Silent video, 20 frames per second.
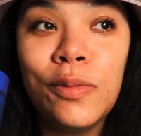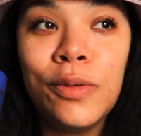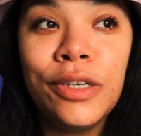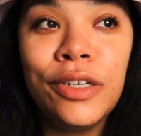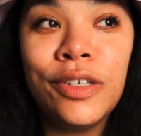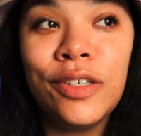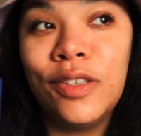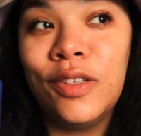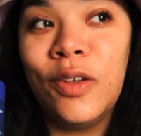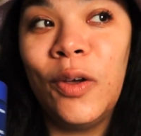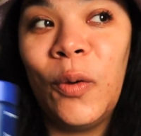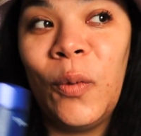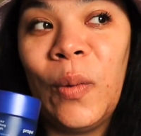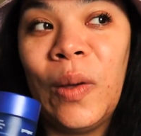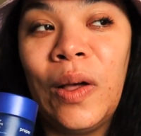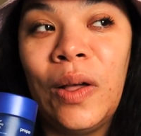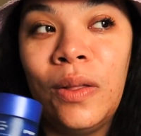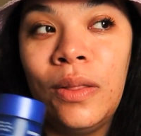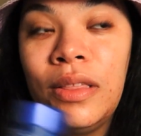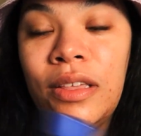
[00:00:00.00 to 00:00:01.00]
work so
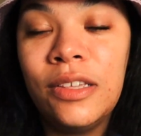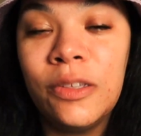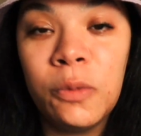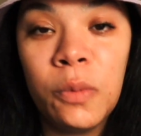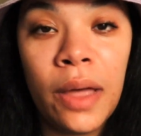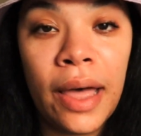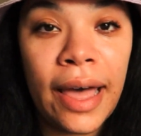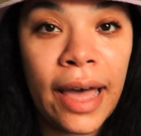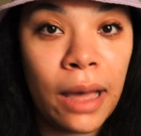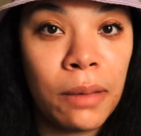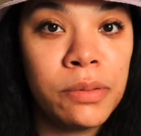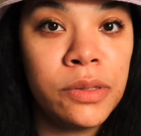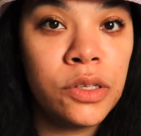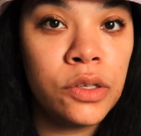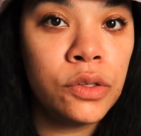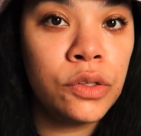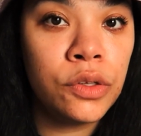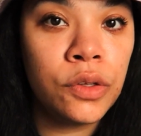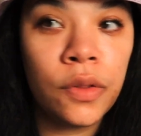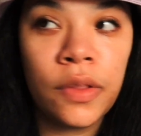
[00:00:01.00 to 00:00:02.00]
well. These will
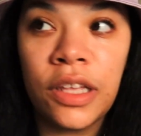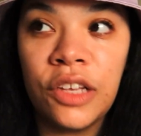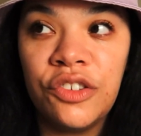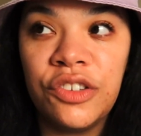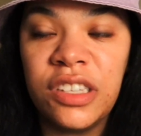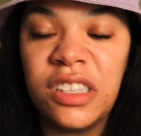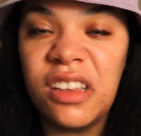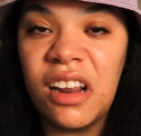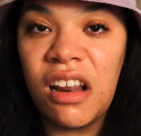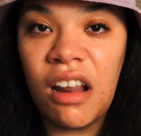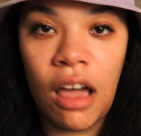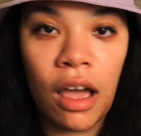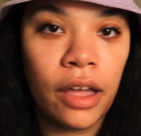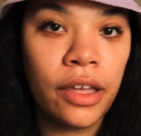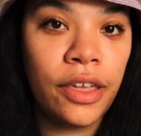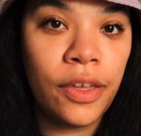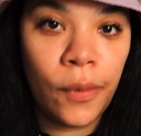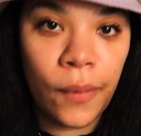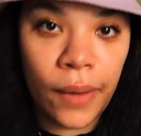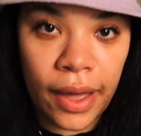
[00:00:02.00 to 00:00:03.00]
absolutely just
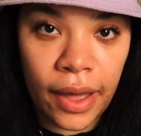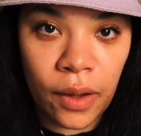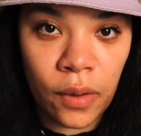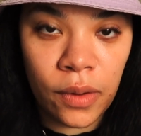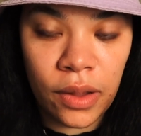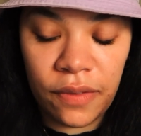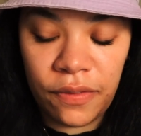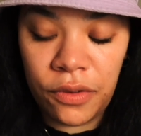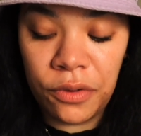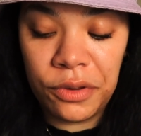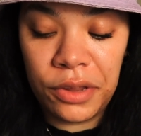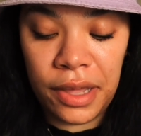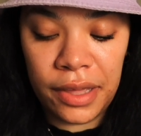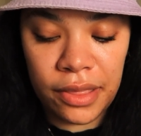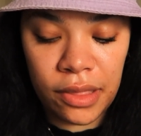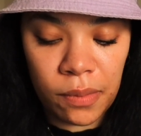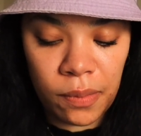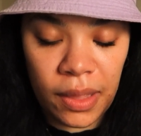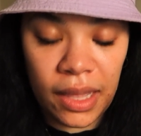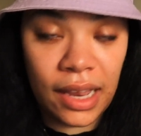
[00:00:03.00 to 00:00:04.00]
knock you out if you take
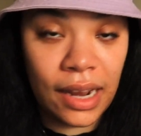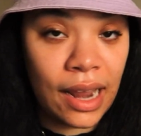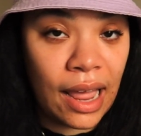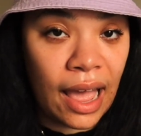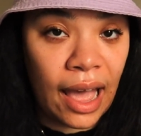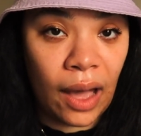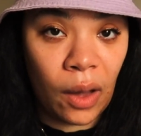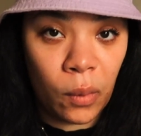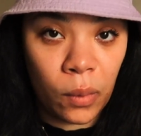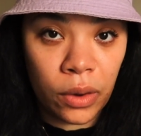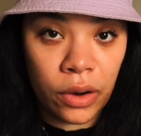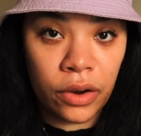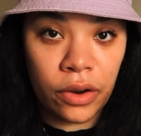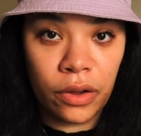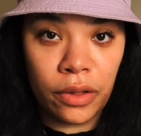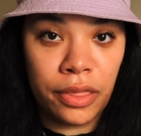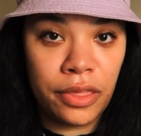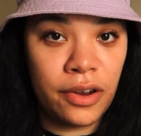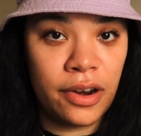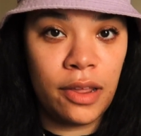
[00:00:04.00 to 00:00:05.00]
them an hour
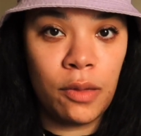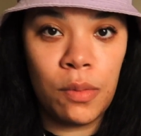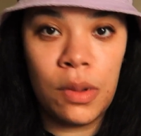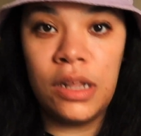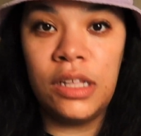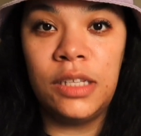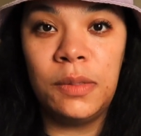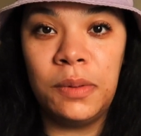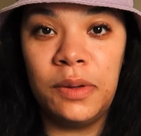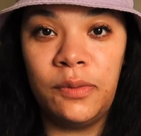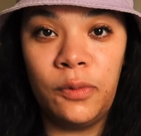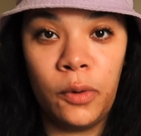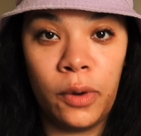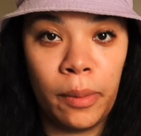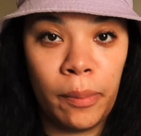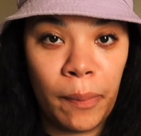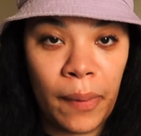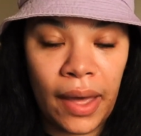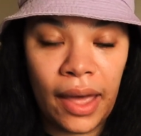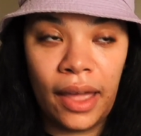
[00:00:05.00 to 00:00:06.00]
or 30 minutes before
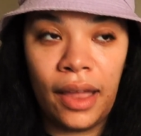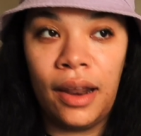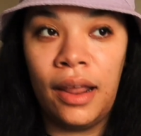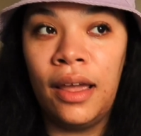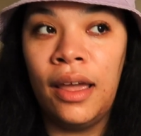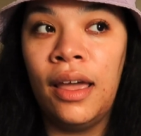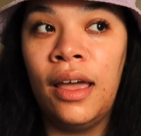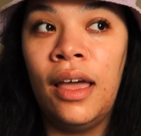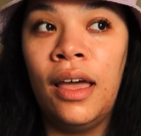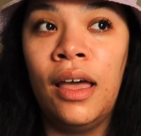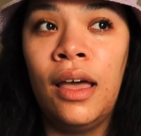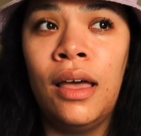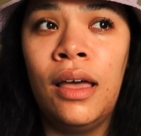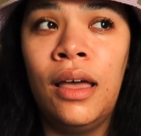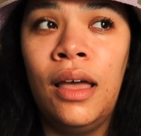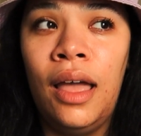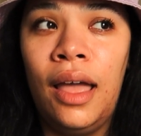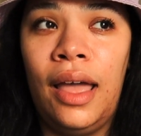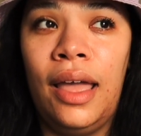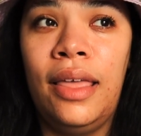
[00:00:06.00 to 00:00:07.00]
bed.
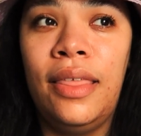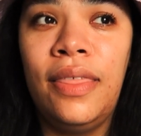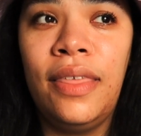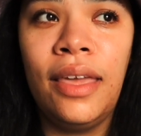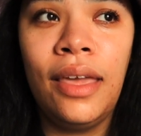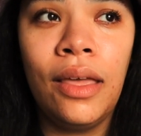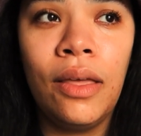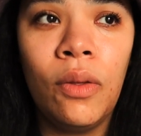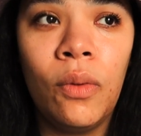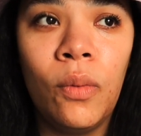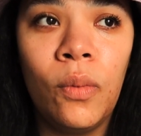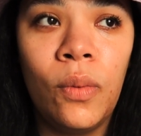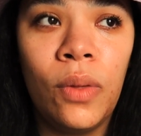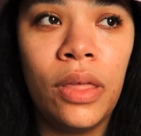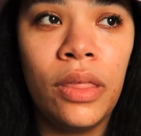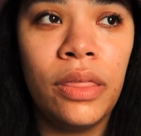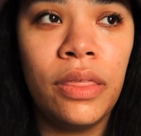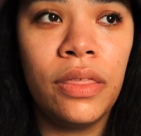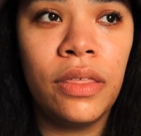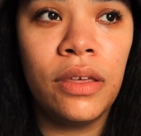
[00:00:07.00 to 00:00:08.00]
I think
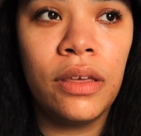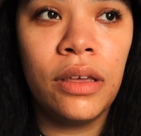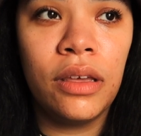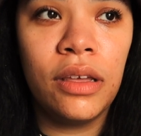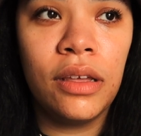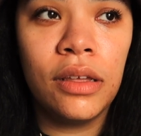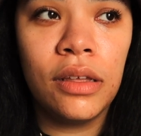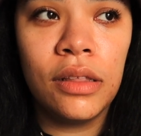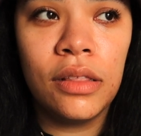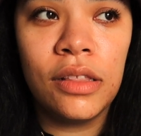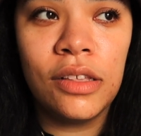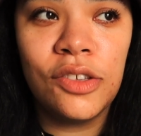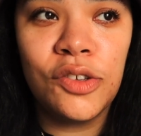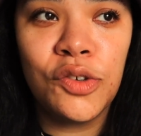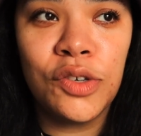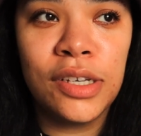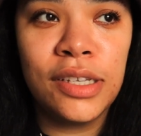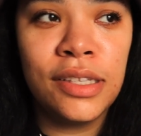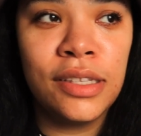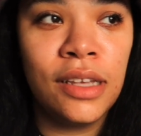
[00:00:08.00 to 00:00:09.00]
with the
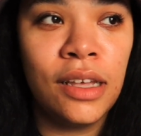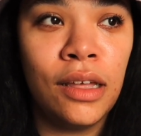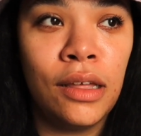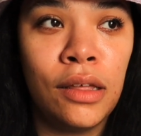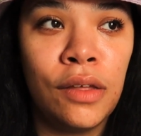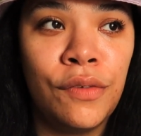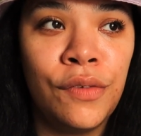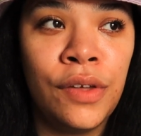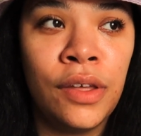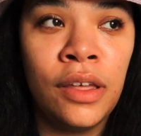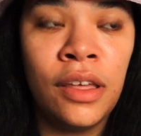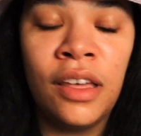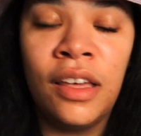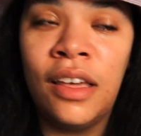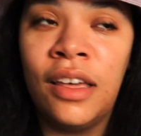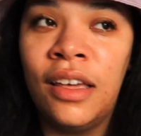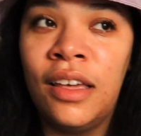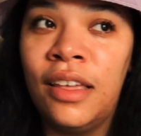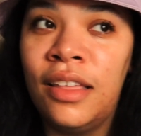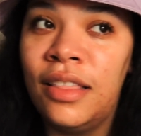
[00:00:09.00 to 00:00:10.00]
stress of
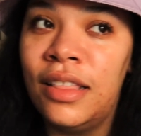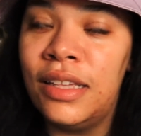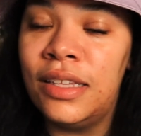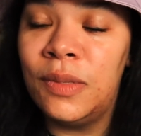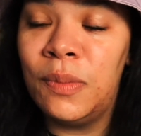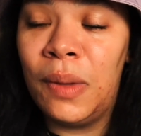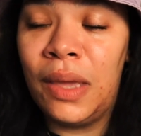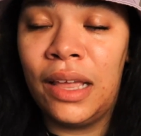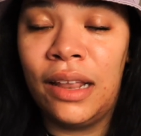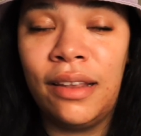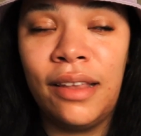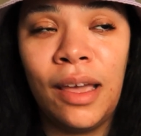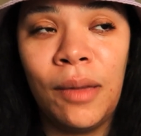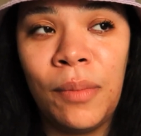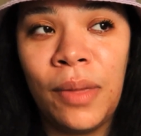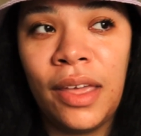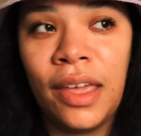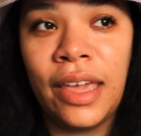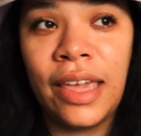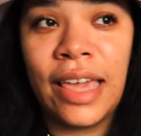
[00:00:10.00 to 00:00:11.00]
this
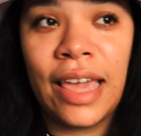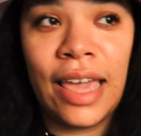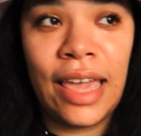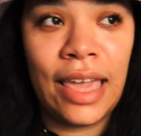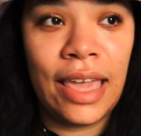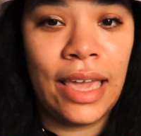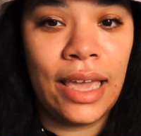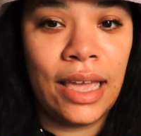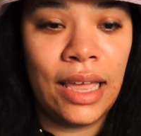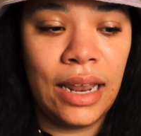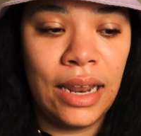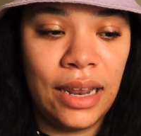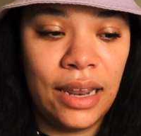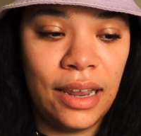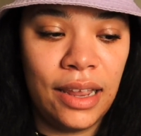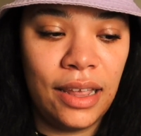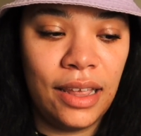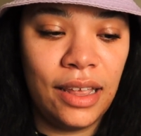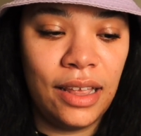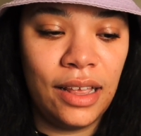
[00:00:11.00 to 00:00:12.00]
pandemic
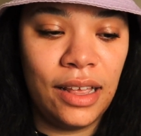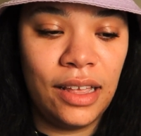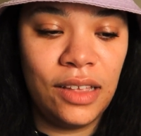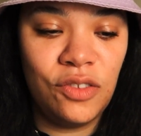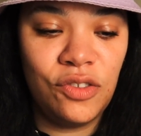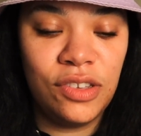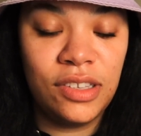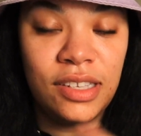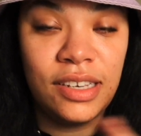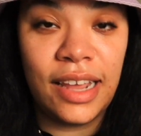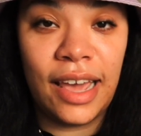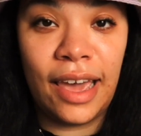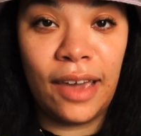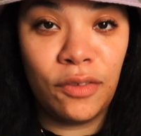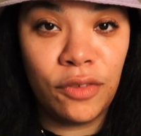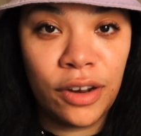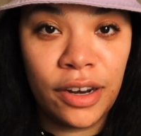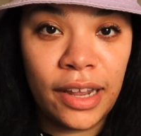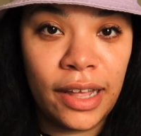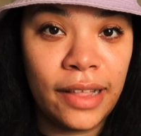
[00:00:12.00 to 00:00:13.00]
and just
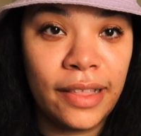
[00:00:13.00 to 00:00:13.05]
everyday